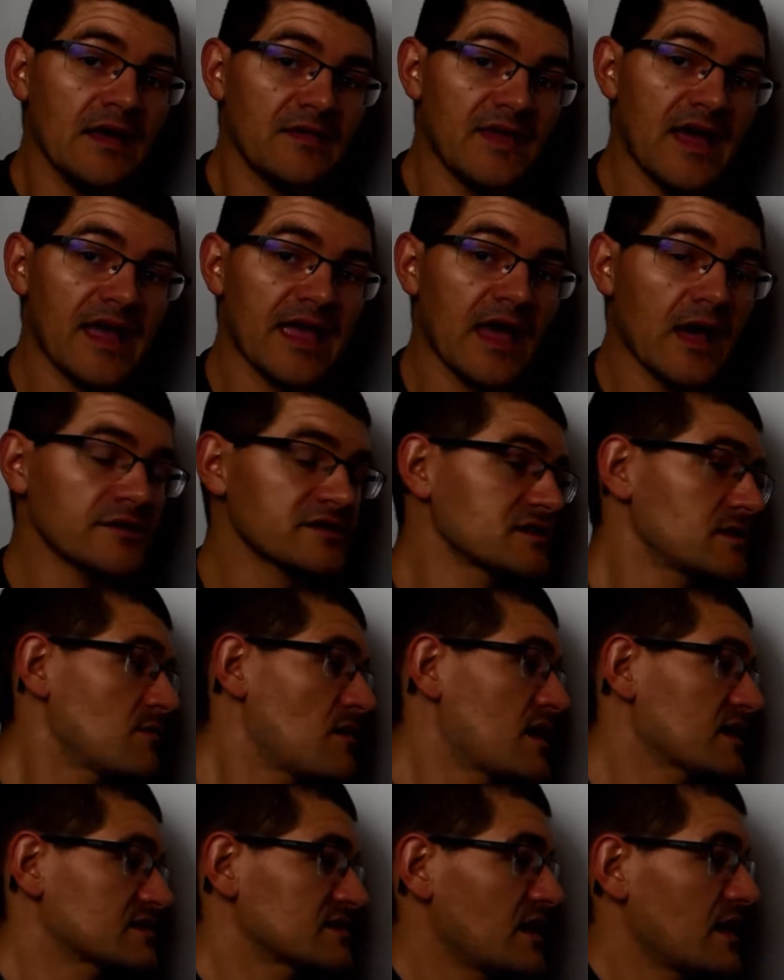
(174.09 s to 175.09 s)
That calcium
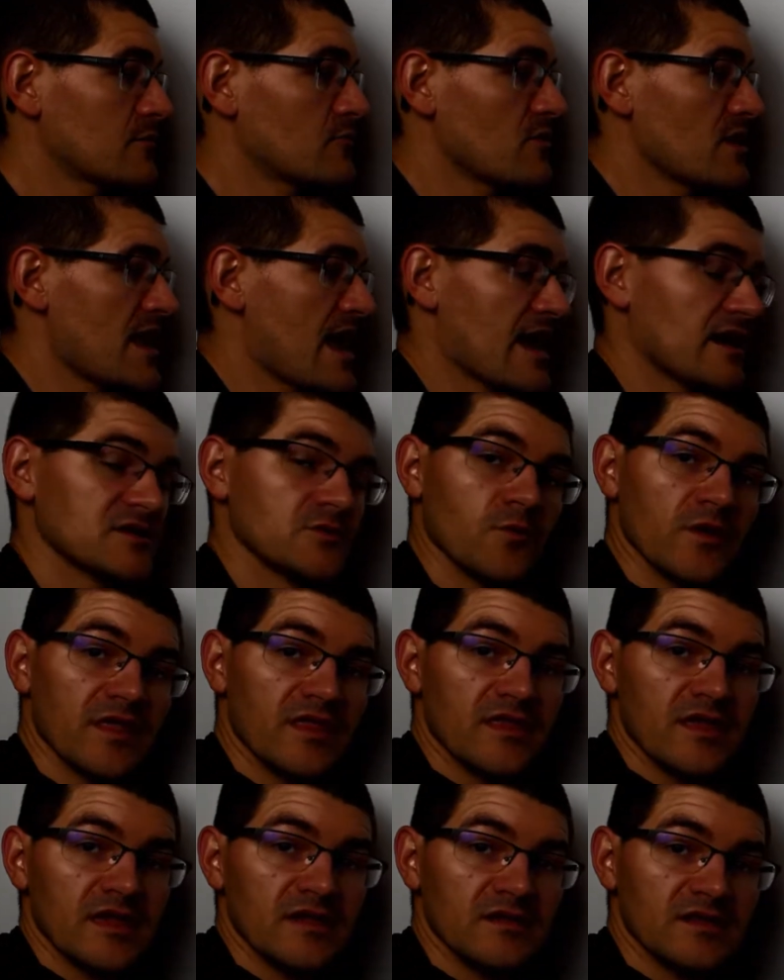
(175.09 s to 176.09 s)
oxide reacts
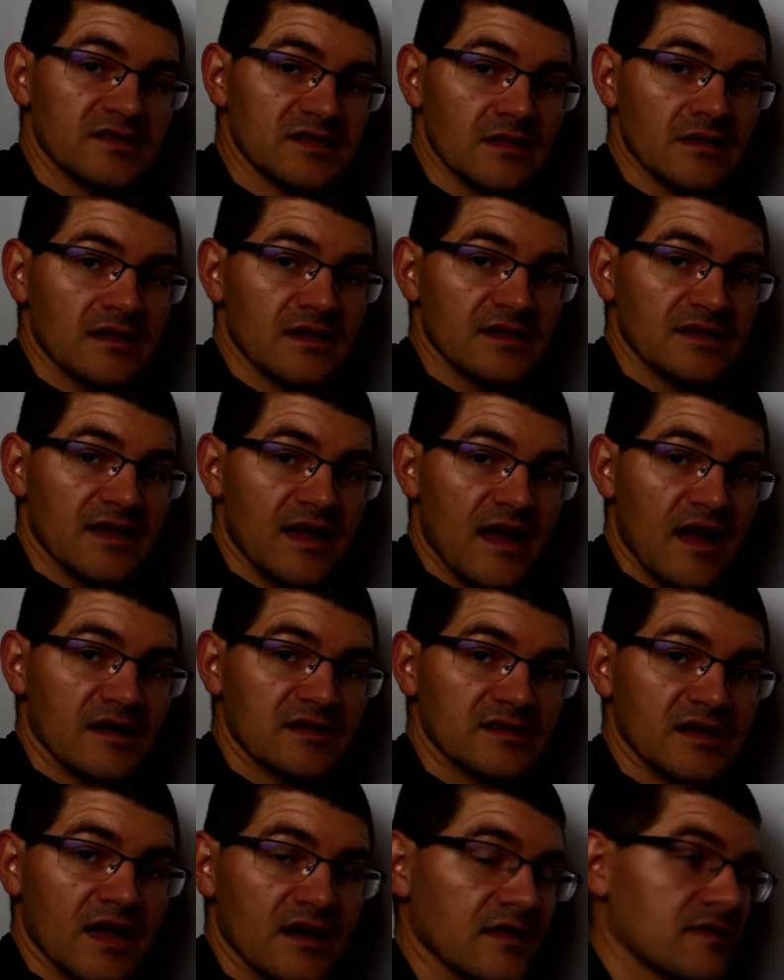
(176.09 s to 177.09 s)
with the silicon
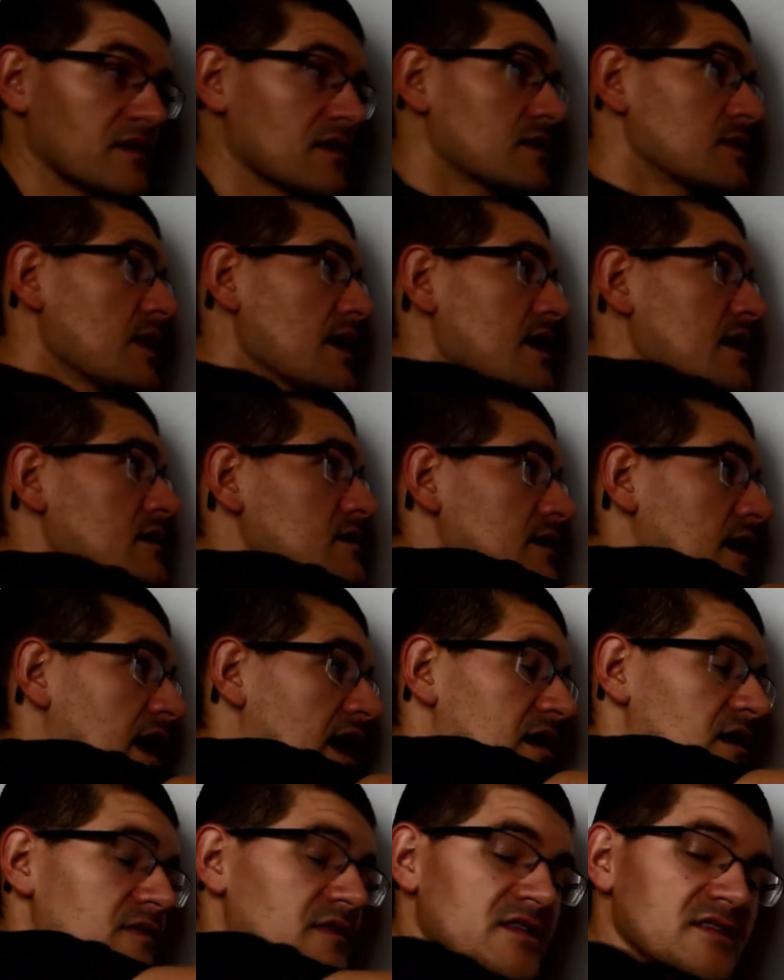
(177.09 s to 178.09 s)
dioxide in the clay
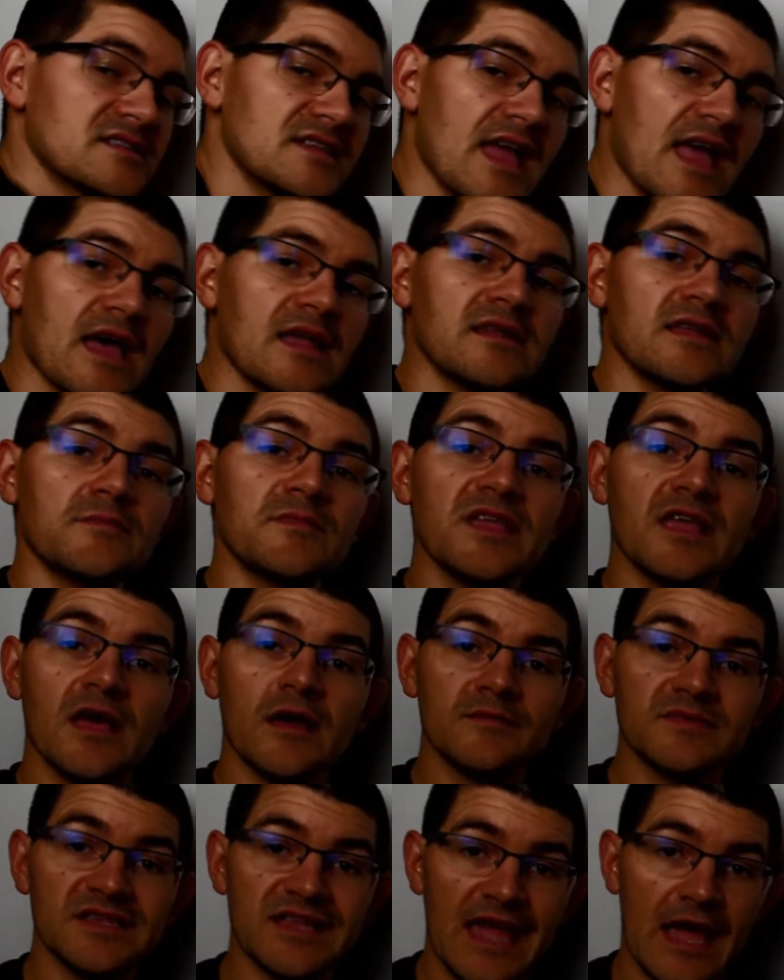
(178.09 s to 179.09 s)
and in the sand and
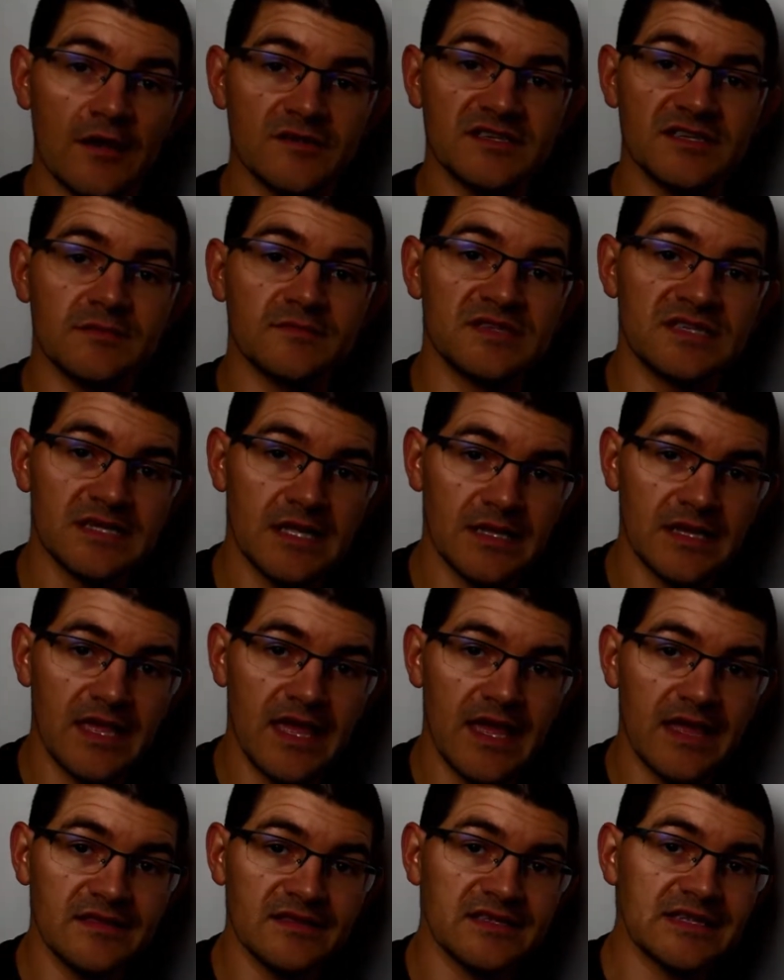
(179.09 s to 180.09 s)
becomes calcium
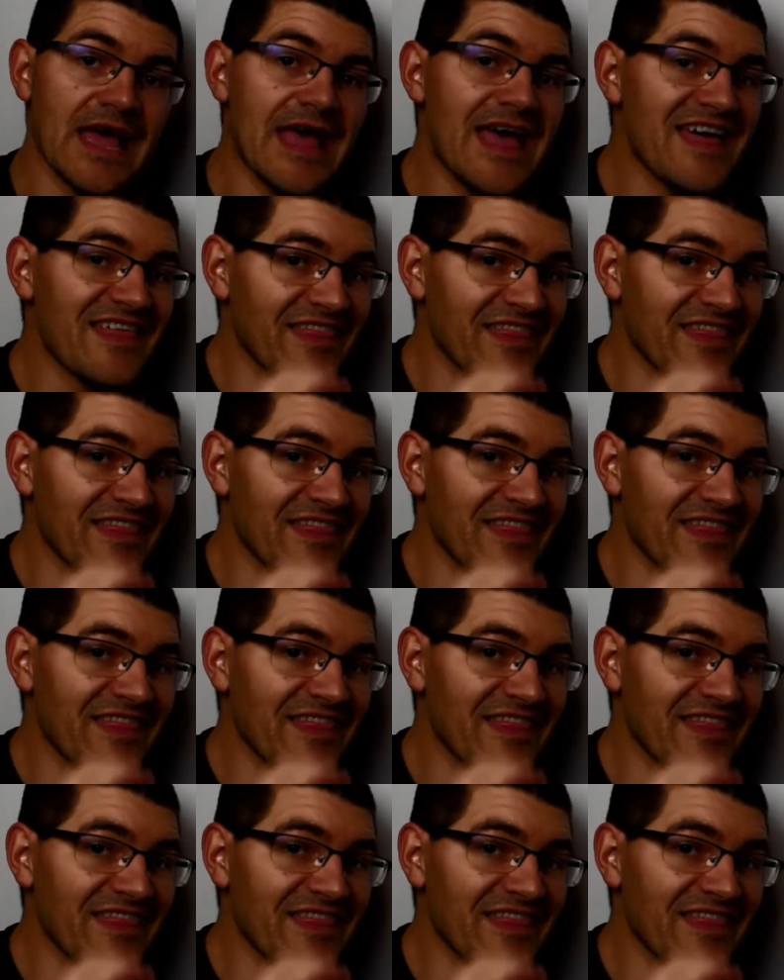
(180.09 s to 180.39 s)
silicates.